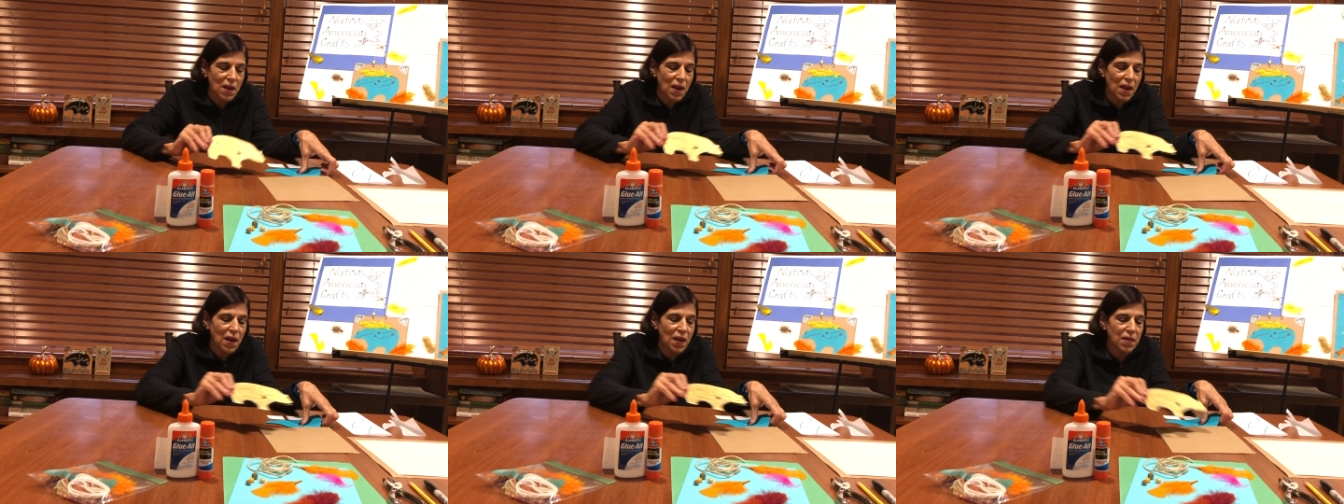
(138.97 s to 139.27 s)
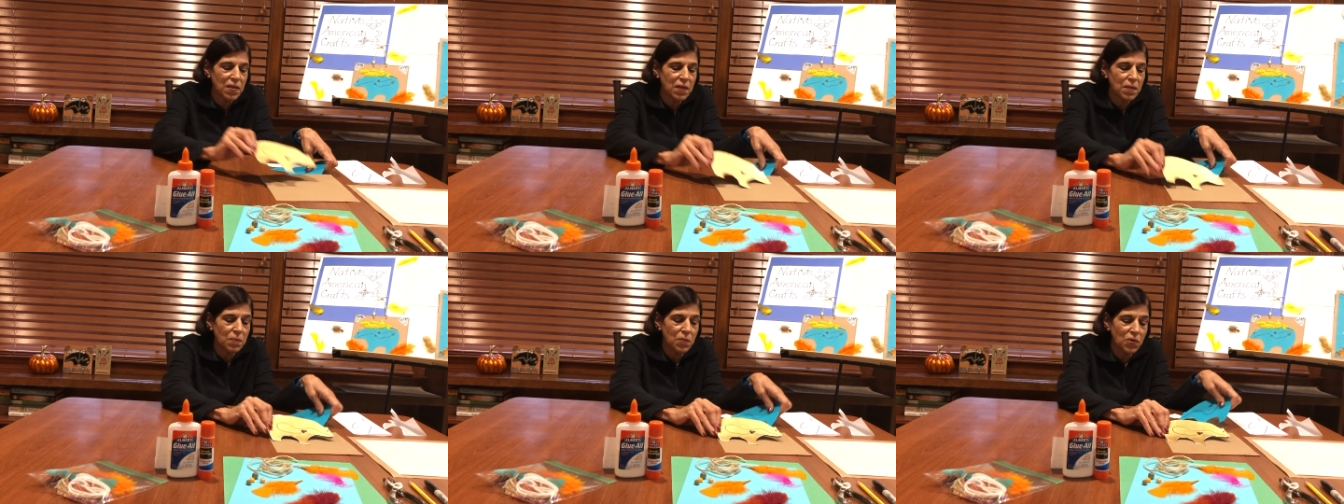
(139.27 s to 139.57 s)

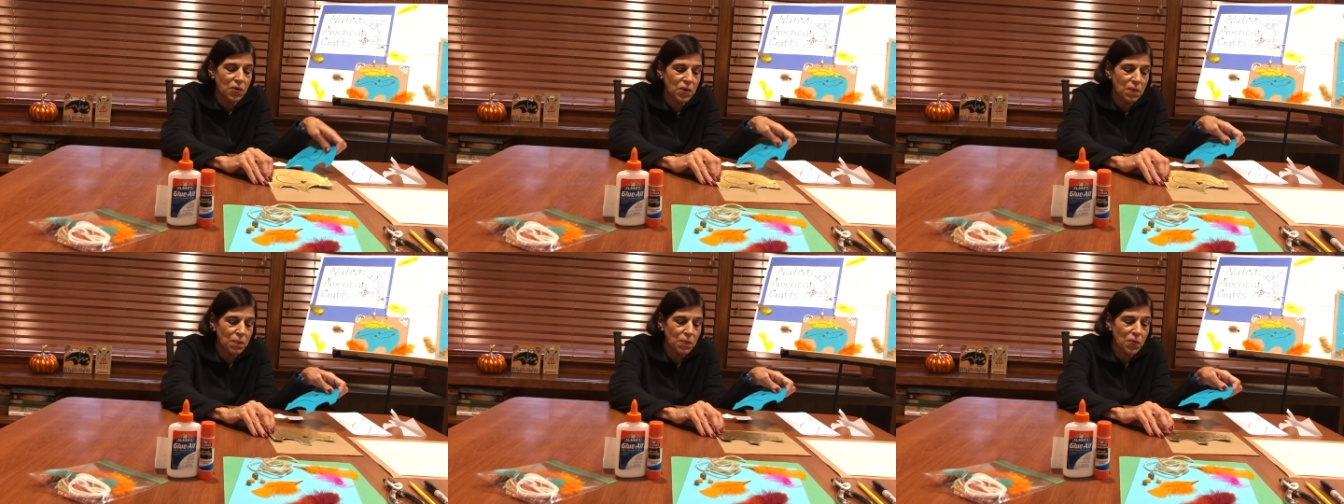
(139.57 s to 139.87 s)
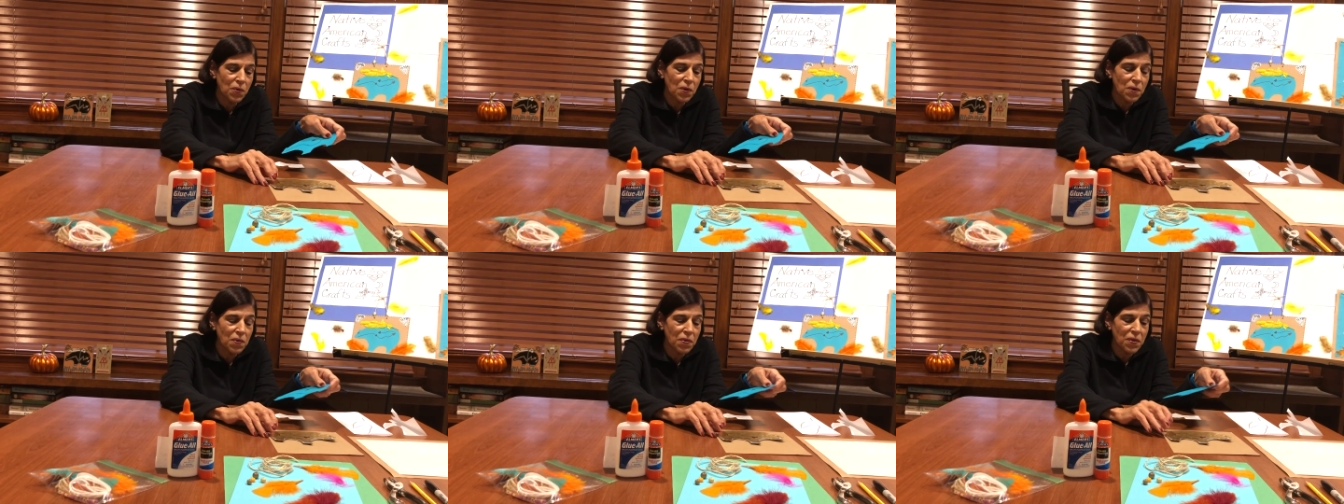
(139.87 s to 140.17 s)
and the more
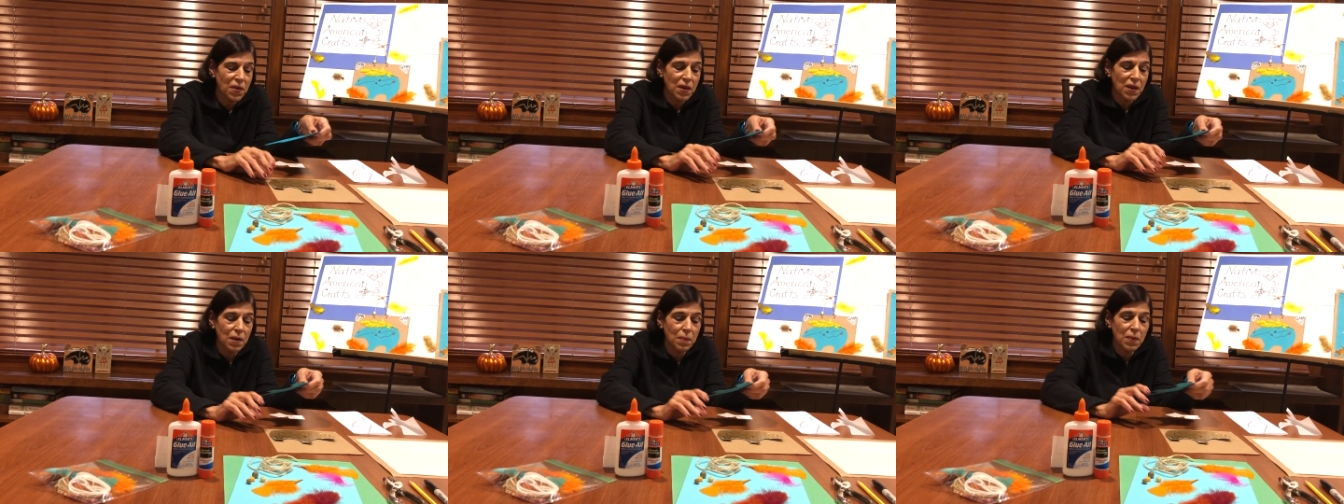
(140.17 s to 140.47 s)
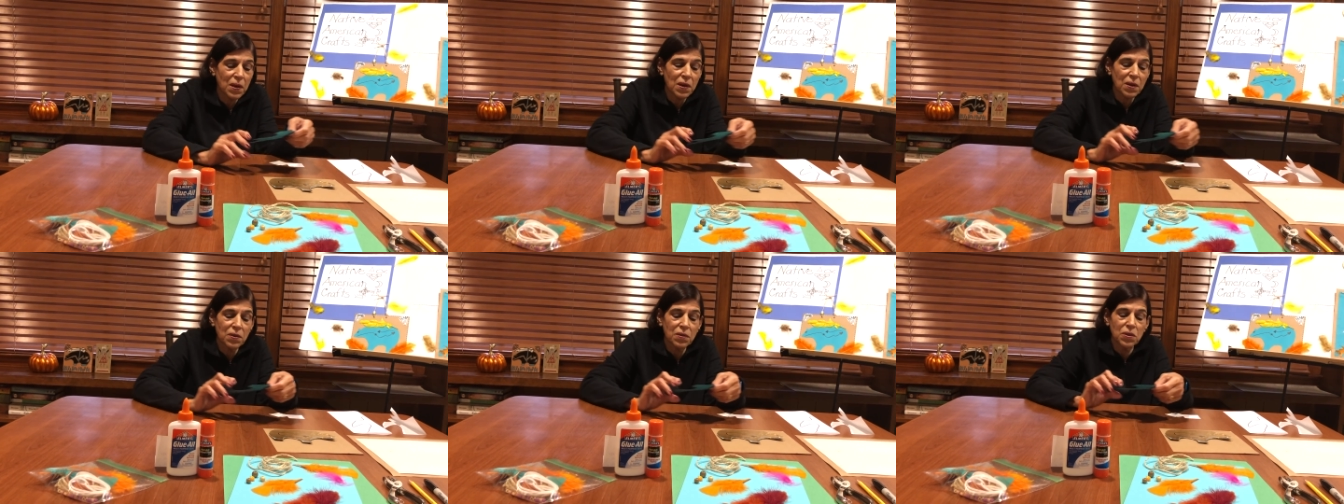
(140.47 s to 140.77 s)
important thing I
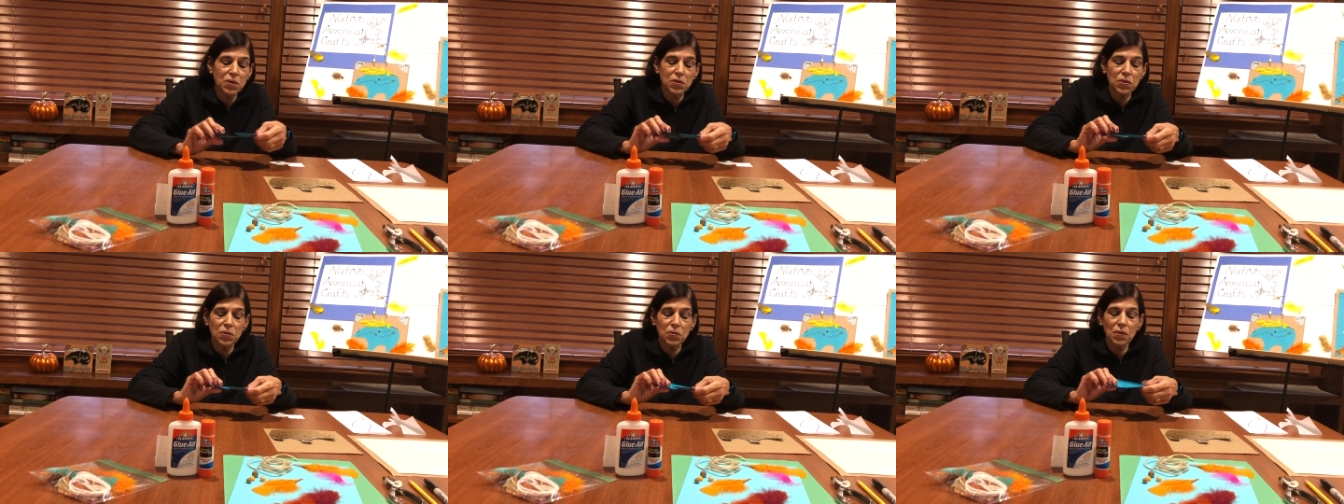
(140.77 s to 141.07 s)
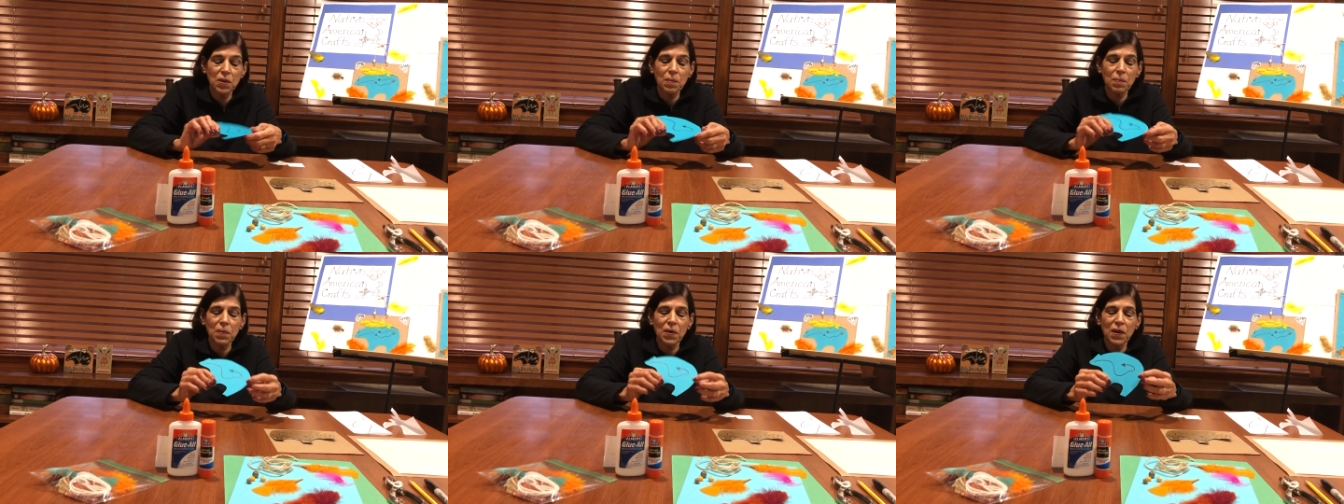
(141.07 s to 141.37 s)
made on the
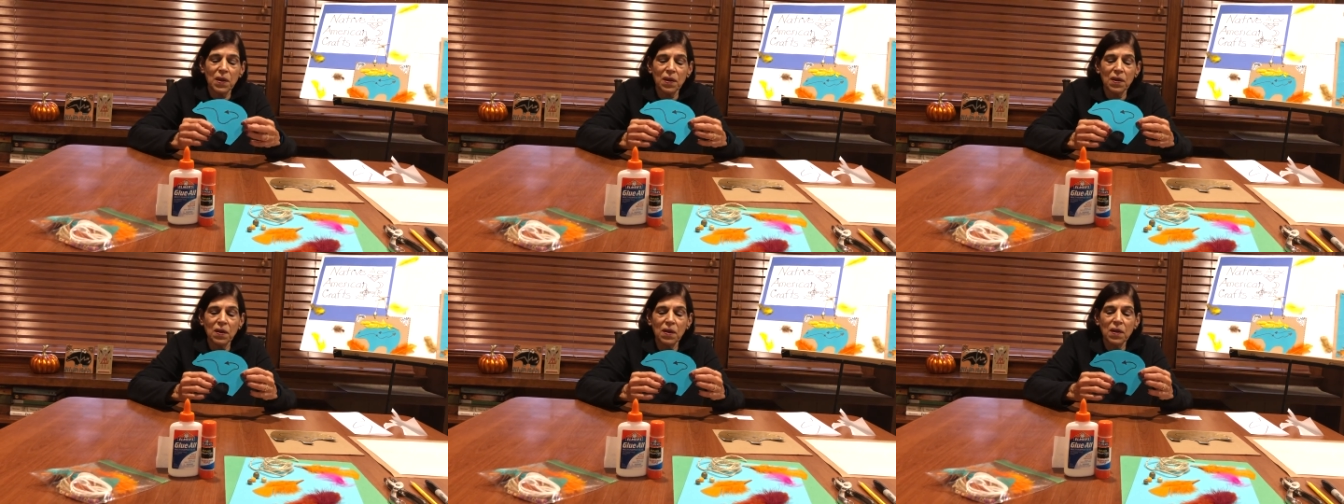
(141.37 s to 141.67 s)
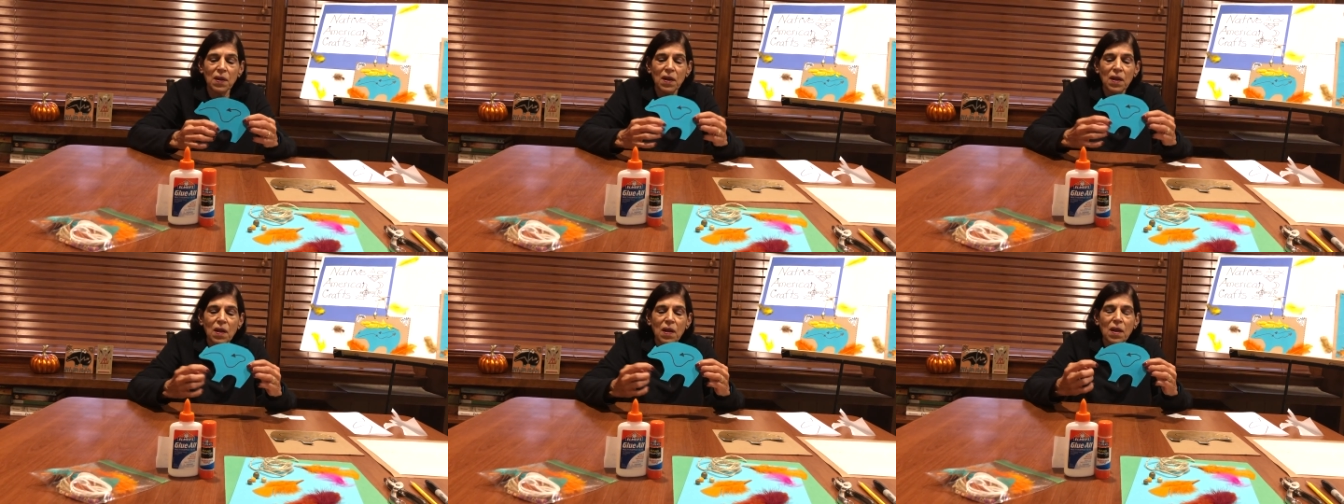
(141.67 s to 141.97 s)
Zuni bear
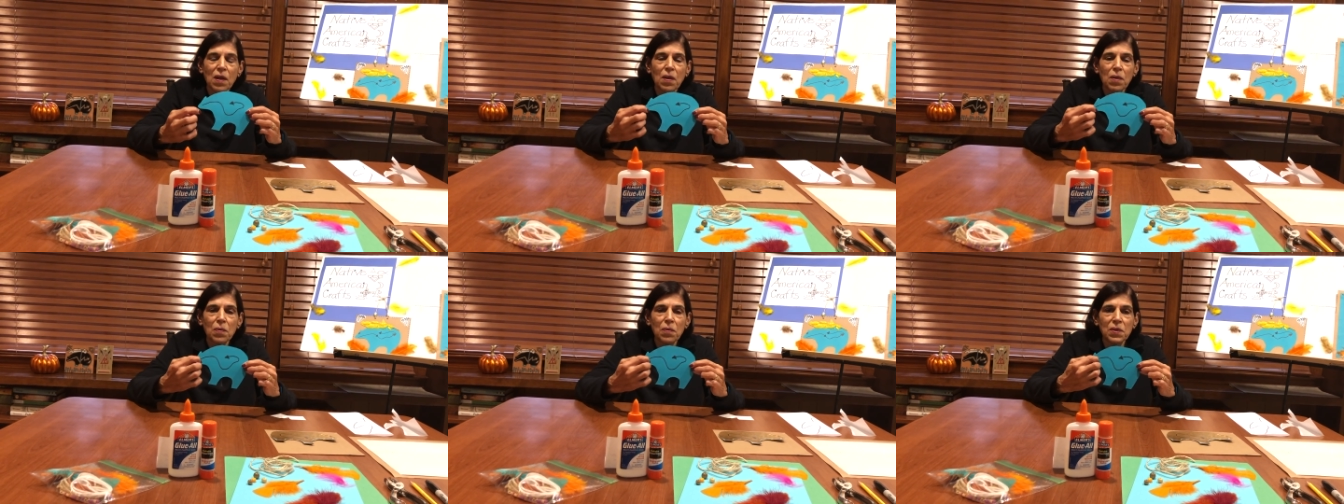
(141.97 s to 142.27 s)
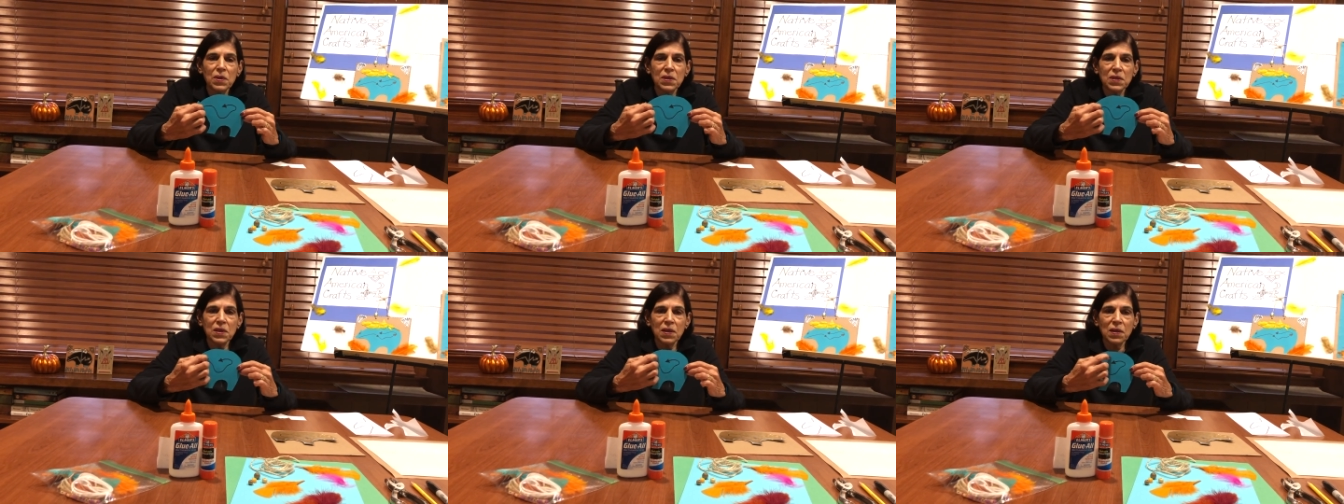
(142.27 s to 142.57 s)

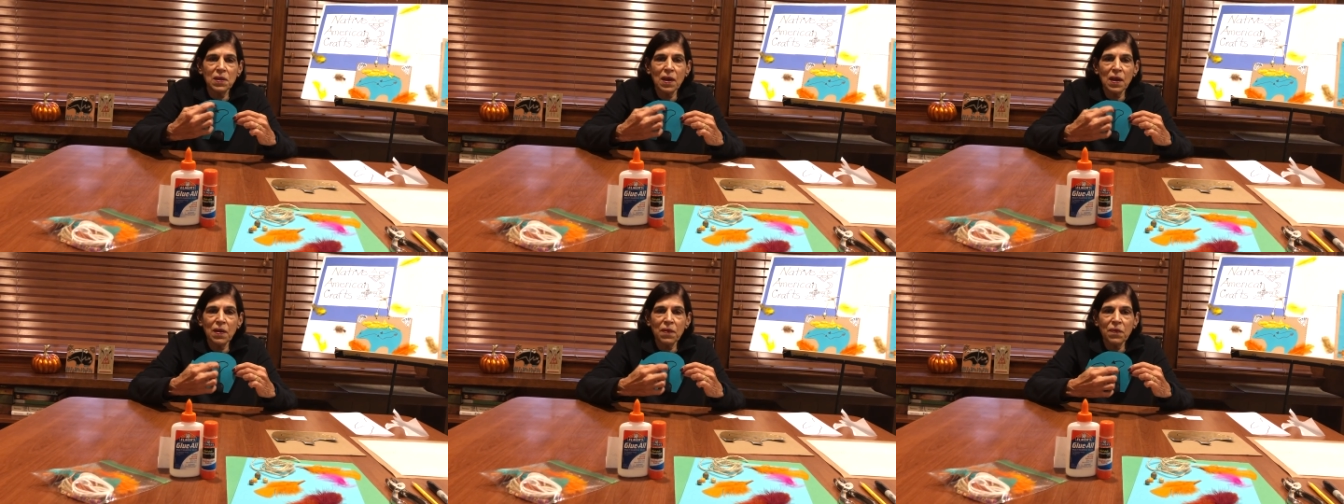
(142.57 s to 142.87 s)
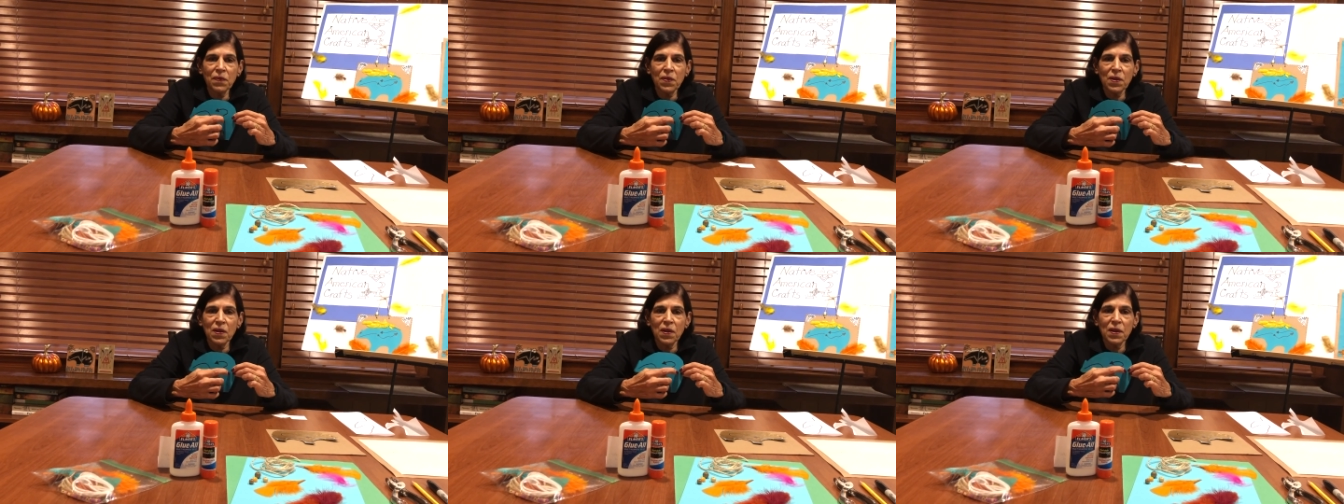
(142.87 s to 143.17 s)
was the
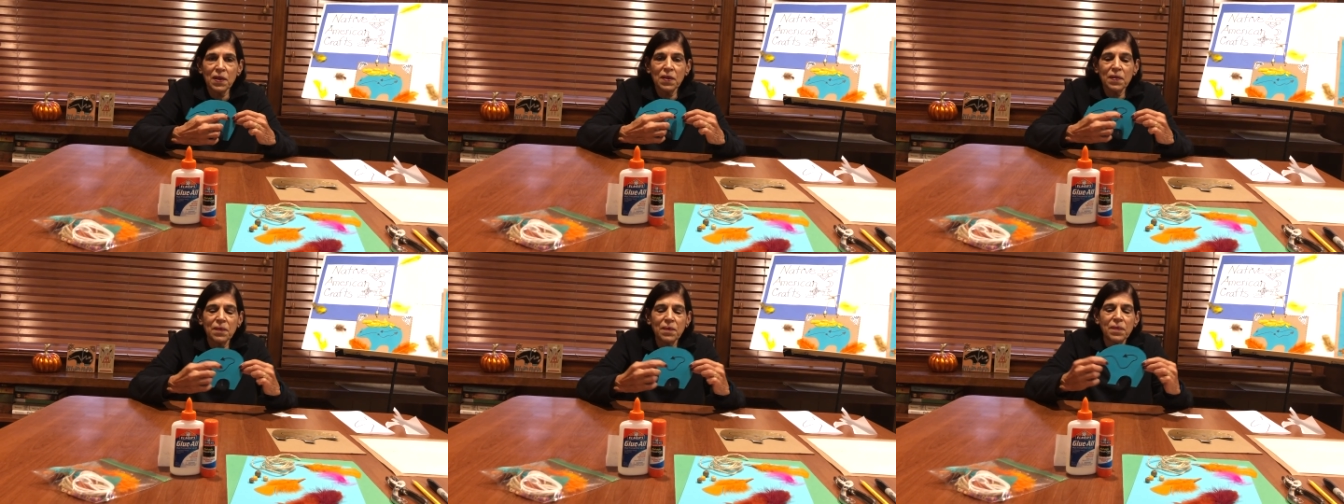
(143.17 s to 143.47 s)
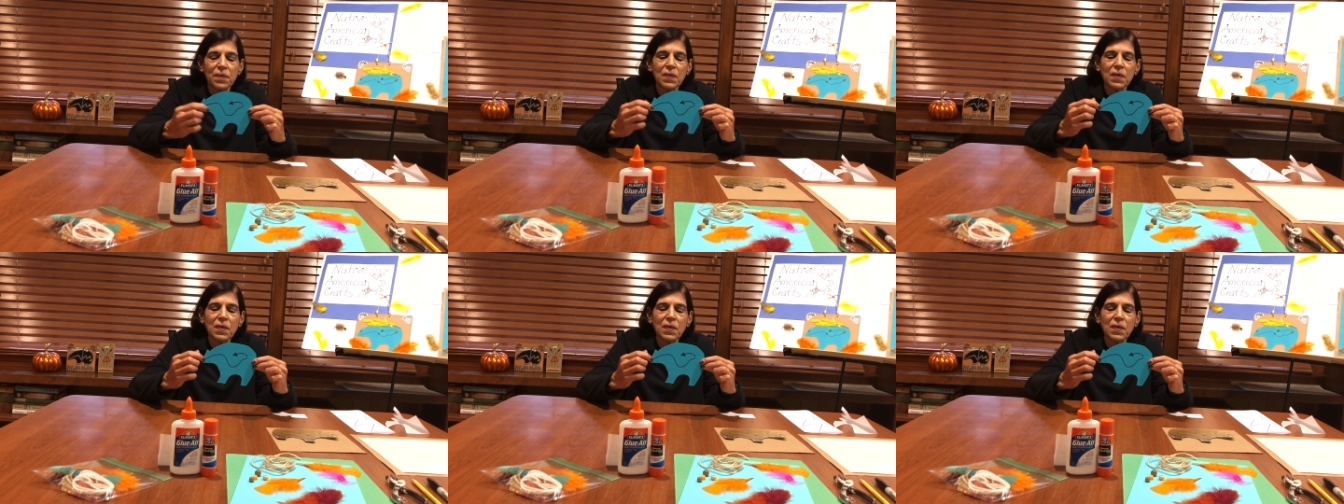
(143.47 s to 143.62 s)
lifeline.